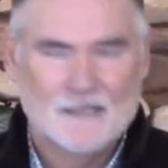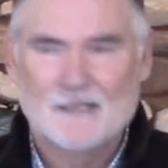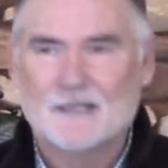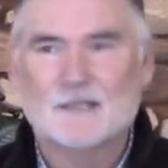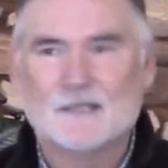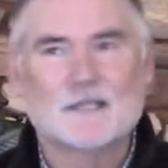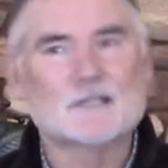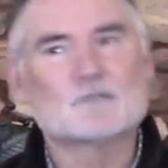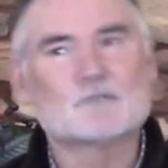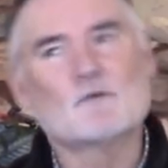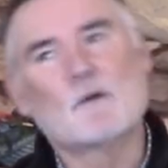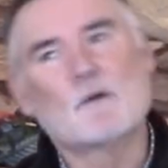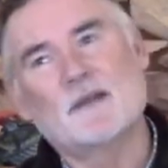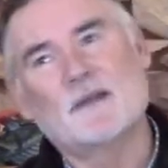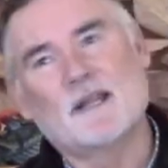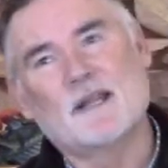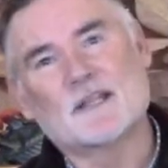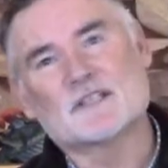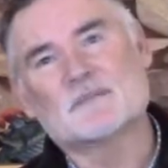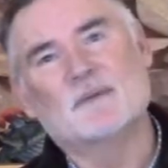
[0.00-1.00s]
This
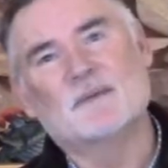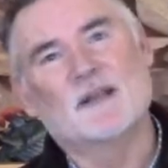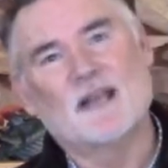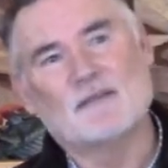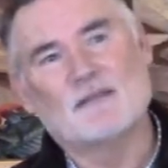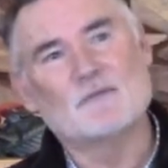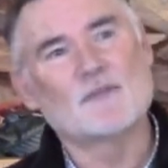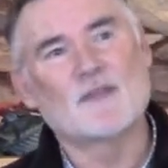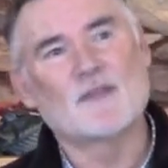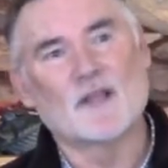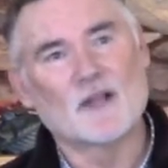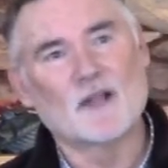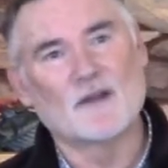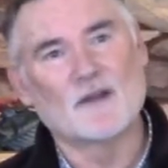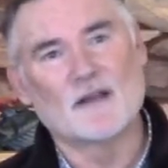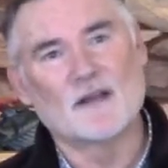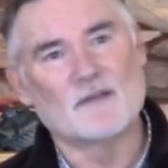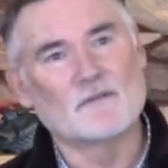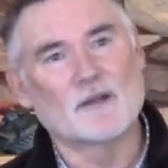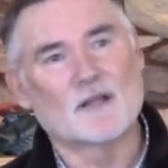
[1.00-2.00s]
woman has spent everything
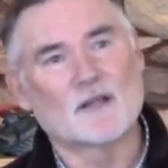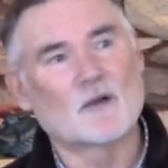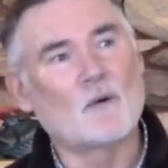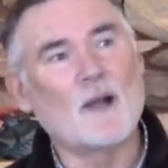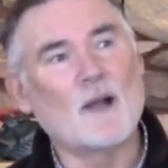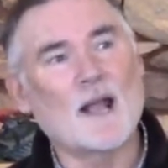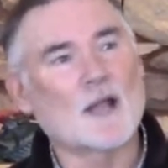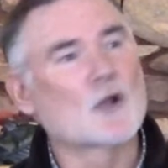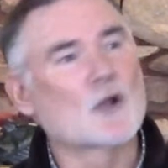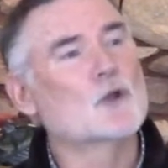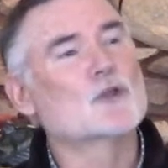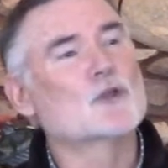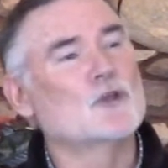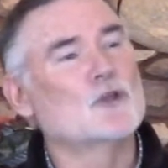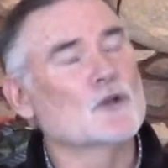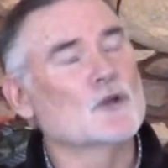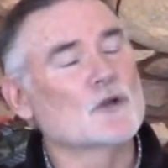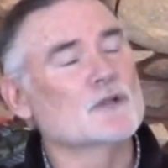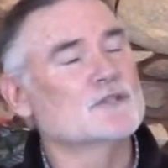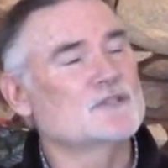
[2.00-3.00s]
on every quack
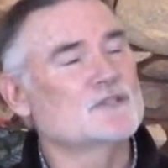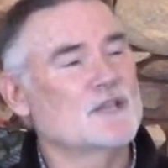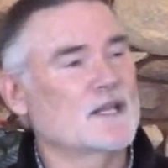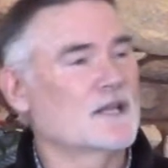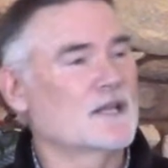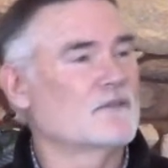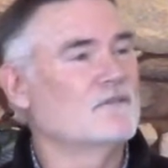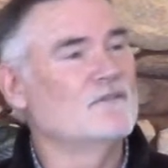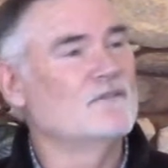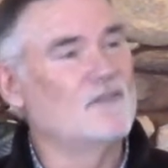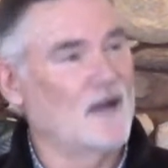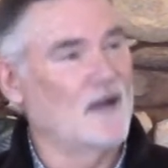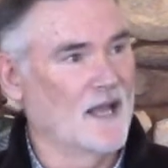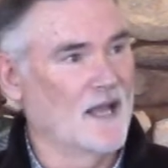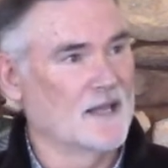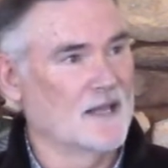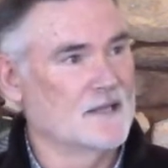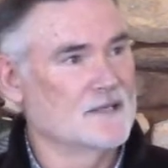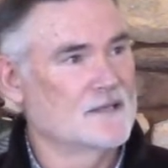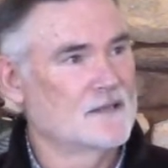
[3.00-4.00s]
cure she could
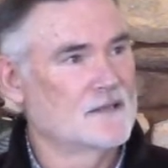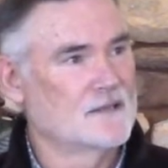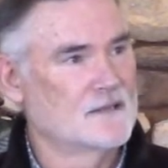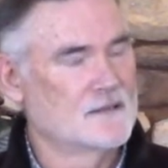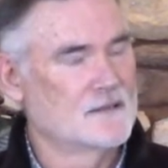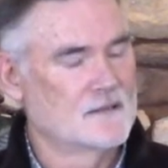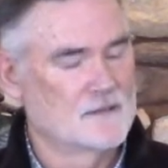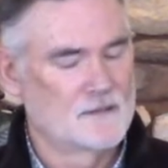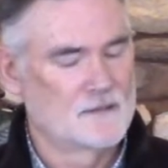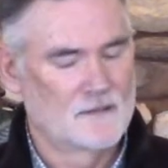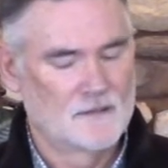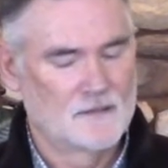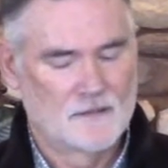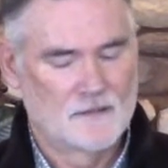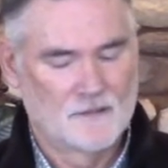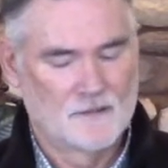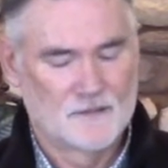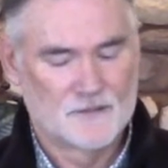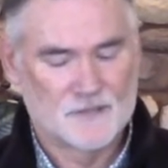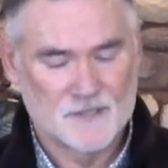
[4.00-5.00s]
find.
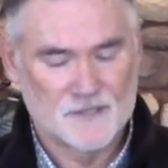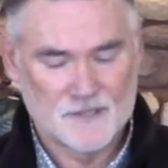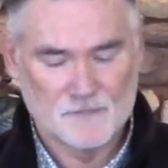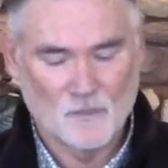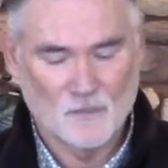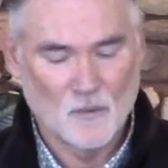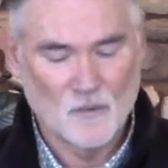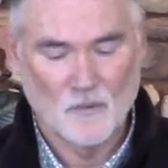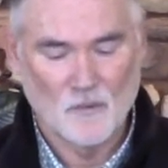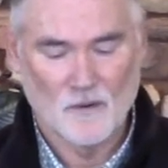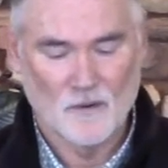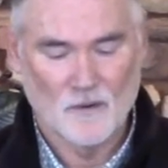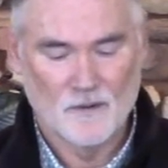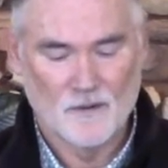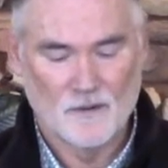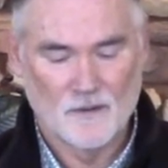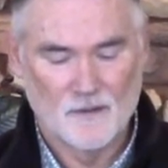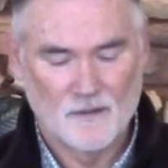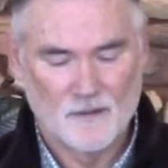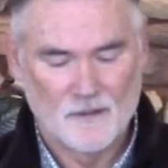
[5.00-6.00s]
She's
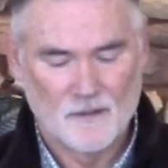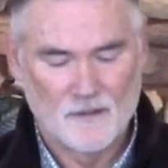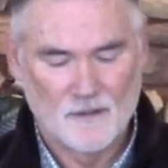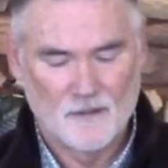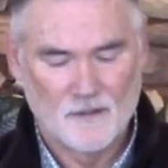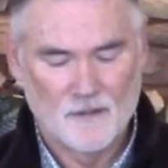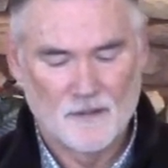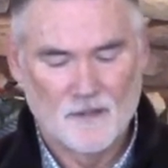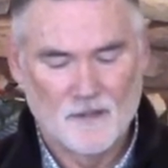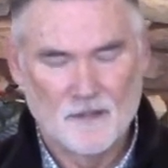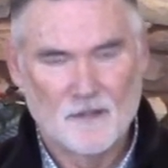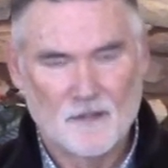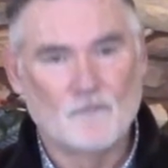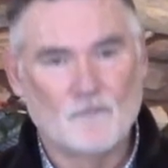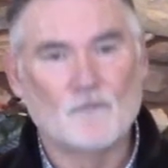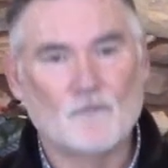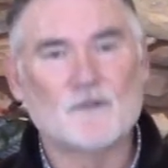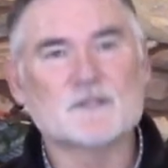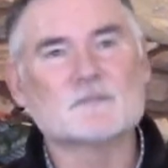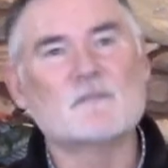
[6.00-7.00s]
poor.
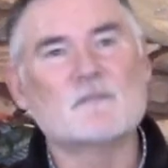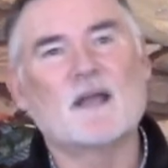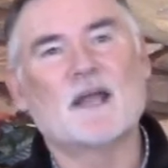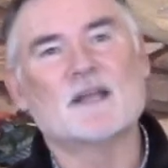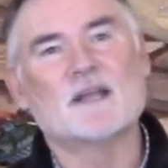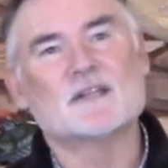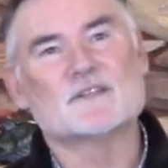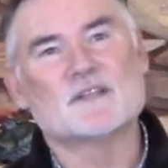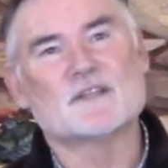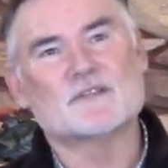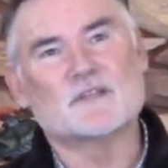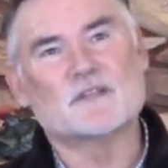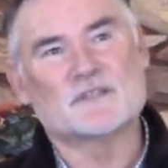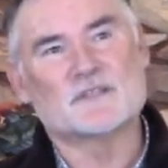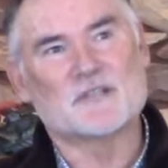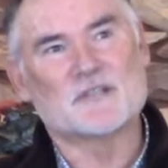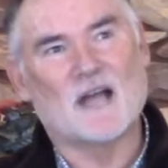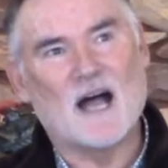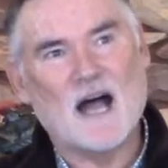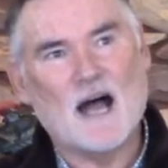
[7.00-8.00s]
This man is at the
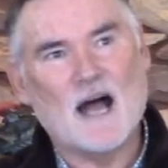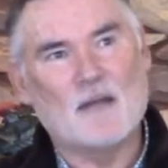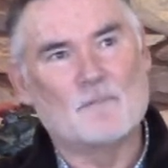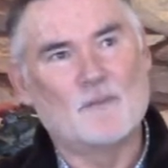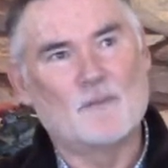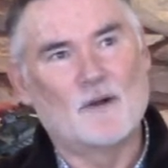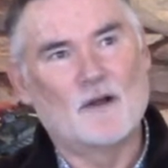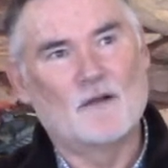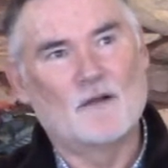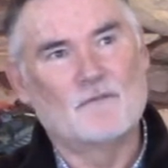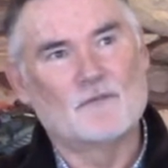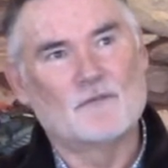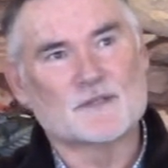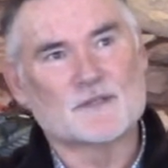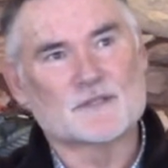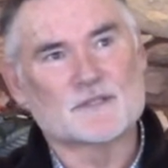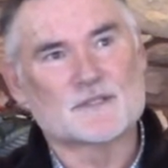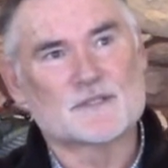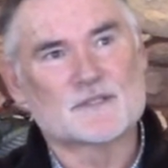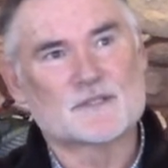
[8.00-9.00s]
top of the
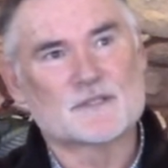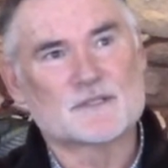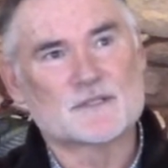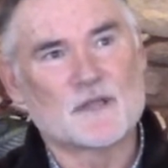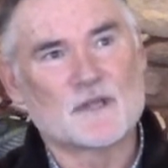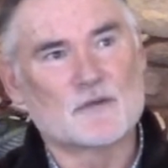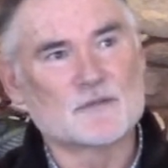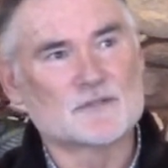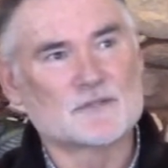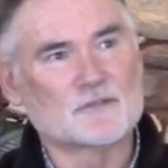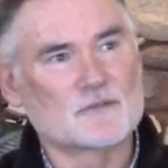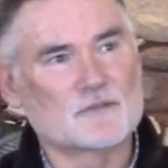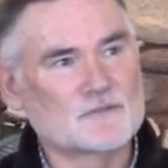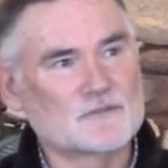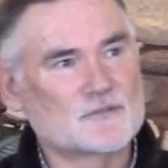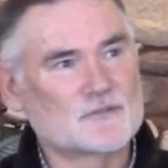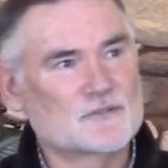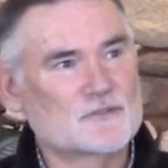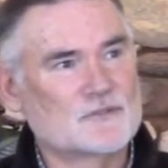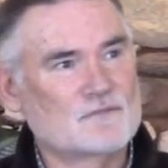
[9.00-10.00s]

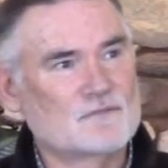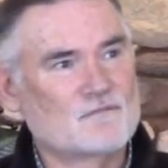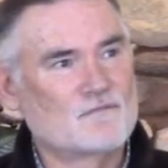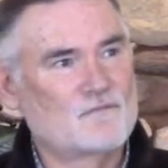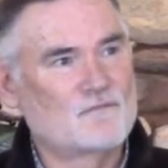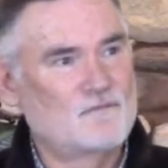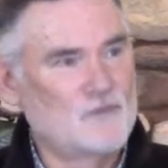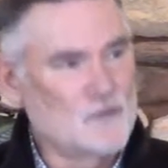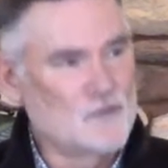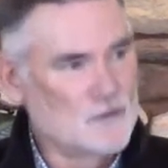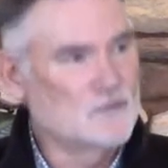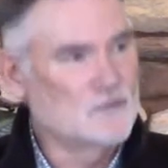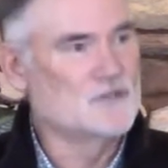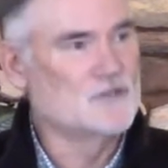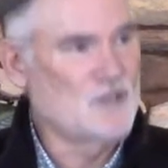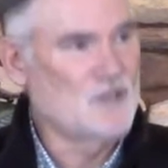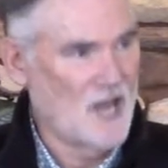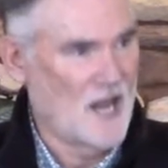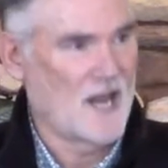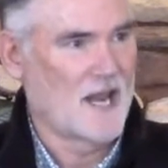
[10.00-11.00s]
social food
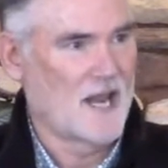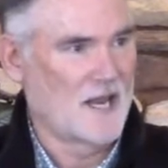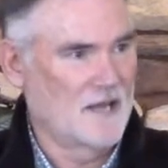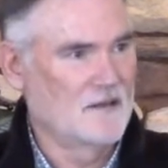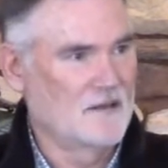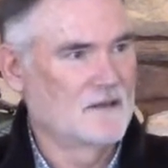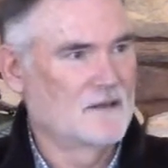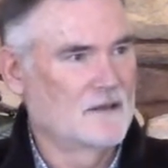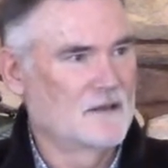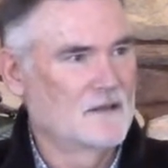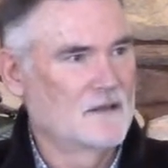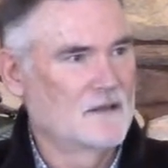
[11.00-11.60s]
chain.